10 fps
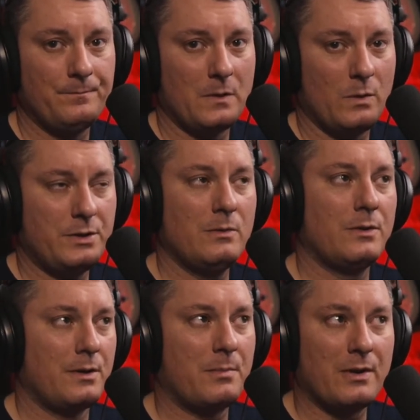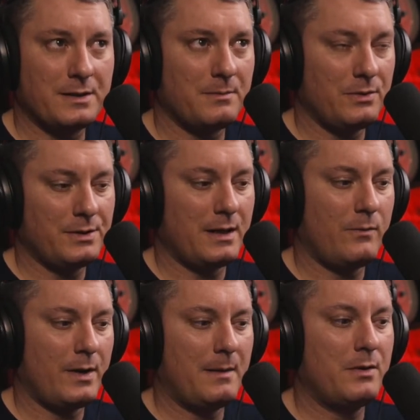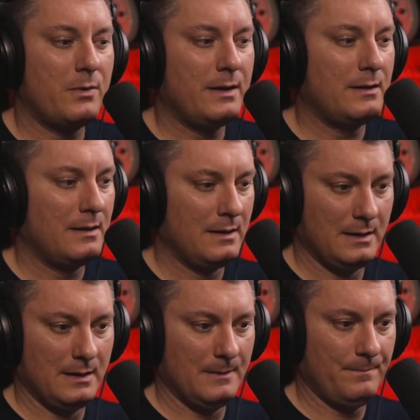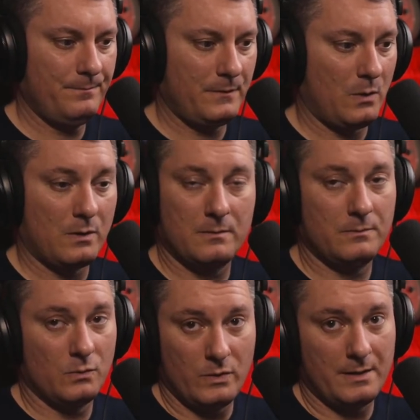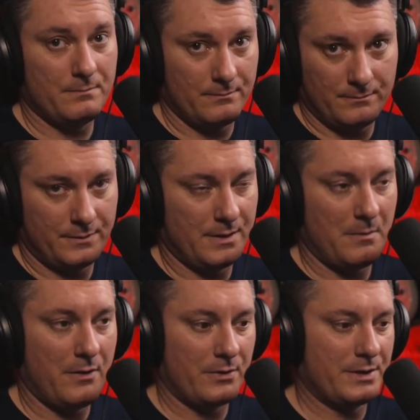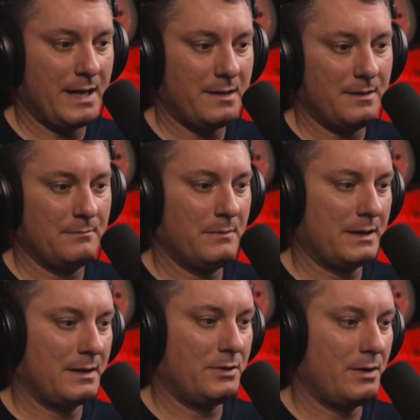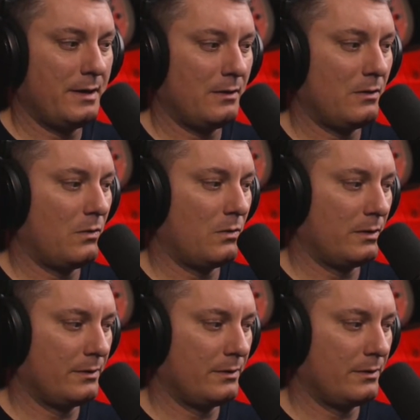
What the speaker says: Once you learn the principles of what I'm doing, or what some other said mix engineer or